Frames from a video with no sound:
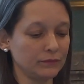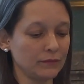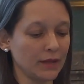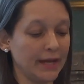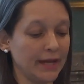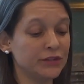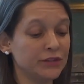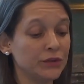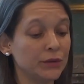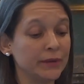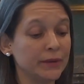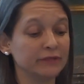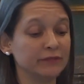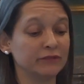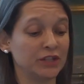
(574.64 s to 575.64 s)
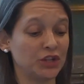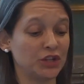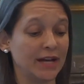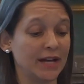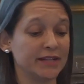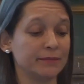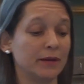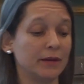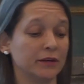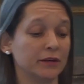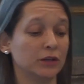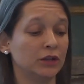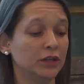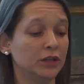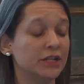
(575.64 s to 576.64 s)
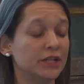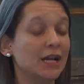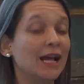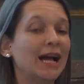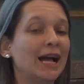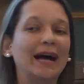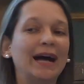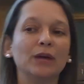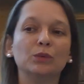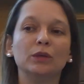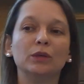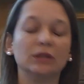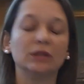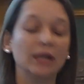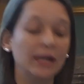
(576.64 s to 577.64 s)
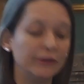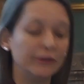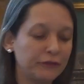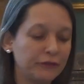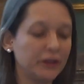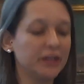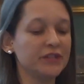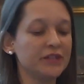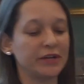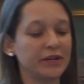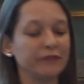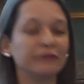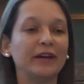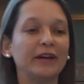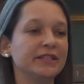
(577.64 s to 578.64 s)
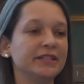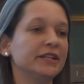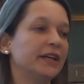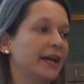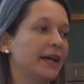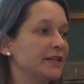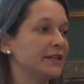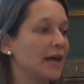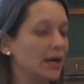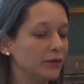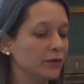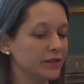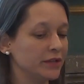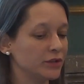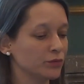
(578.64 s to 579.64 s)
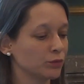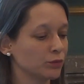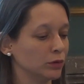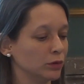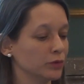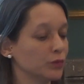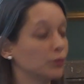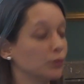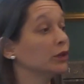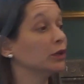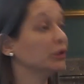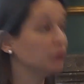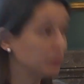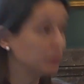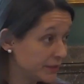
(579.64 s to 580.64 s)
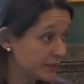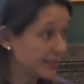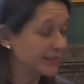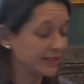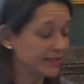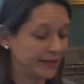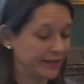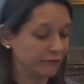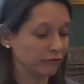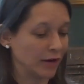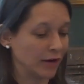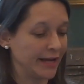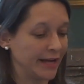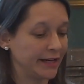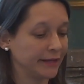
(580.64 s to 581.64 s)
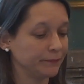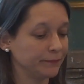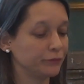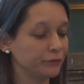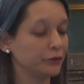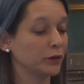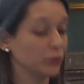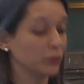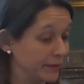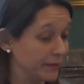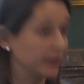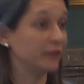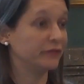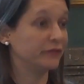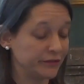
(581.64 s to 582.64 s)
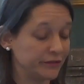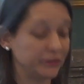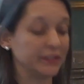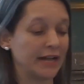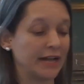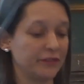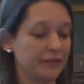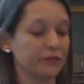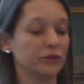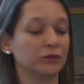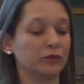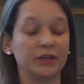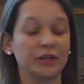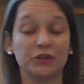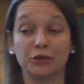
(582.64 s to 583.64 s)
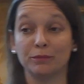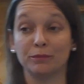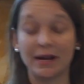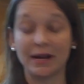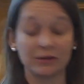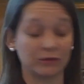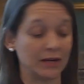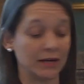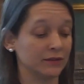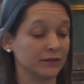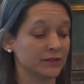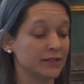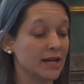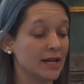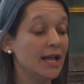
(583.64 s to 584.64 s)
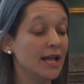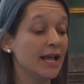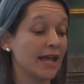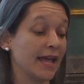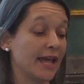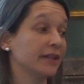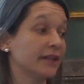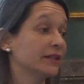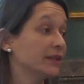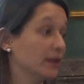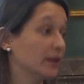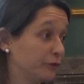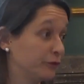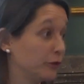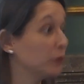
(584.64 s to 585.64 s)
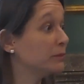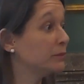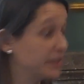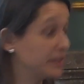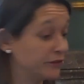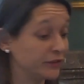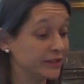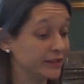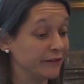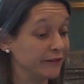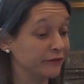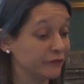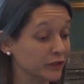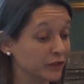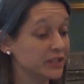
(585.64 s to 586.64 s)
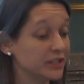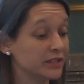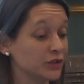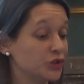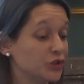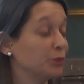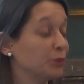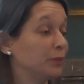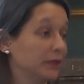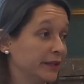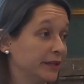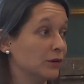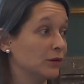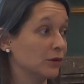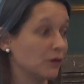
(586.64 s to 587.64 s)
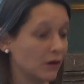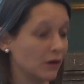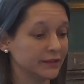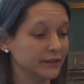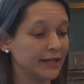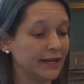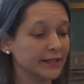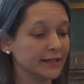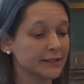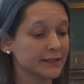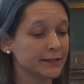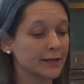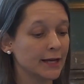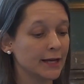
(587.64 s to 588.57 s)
And so in Racialized Motherhood, I will first investigate how these roles were represented in writing for women of different ethno-racial backgrounds and from different diverse geopolitical contexts.